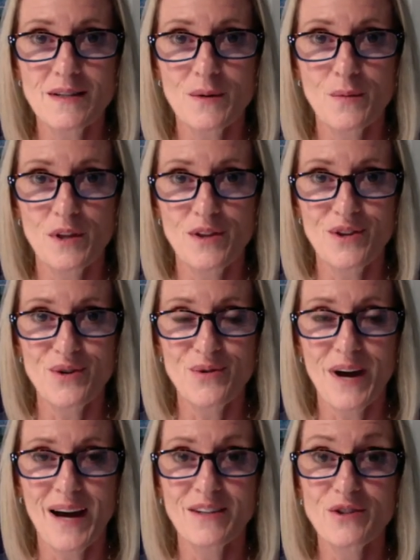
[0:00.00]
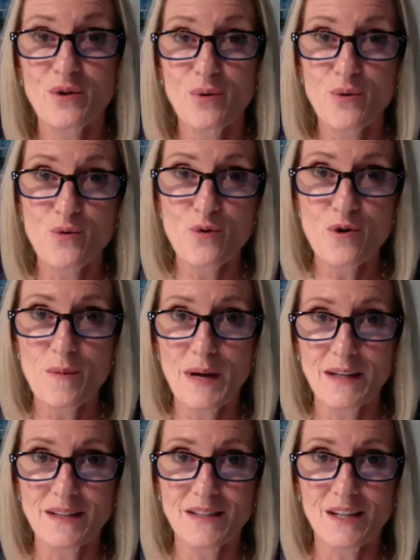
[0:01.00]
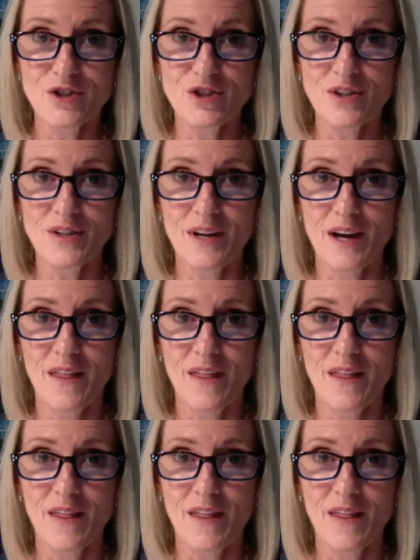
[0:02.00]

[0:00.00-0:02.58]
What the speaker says: with you and go through a meditation